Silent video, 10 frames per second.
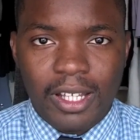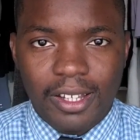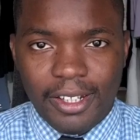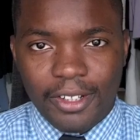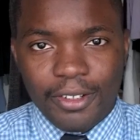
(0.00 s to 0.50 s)

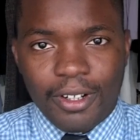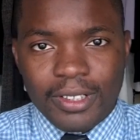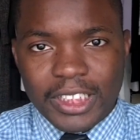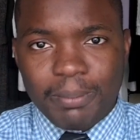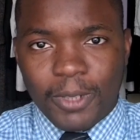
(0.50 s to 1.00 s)
And they call
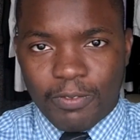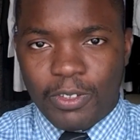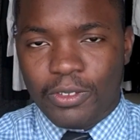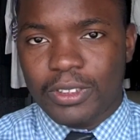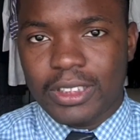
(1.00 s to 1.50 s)
these
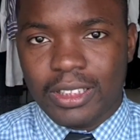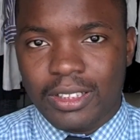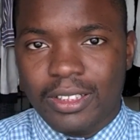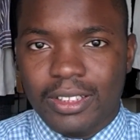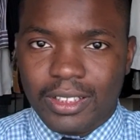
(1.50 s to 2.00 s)
smartphones
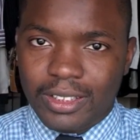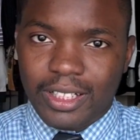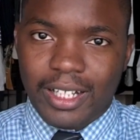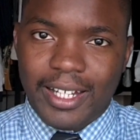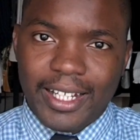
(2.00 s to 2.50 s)

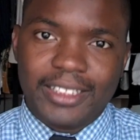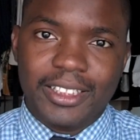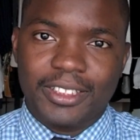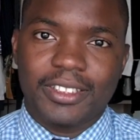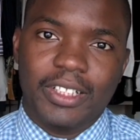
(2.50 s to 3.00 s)
the
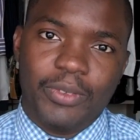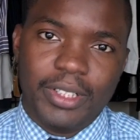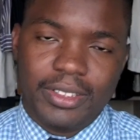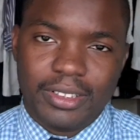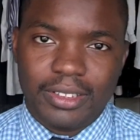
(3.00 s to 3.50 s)
Nexus
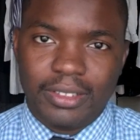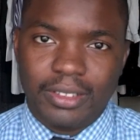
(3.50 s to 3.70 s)
series.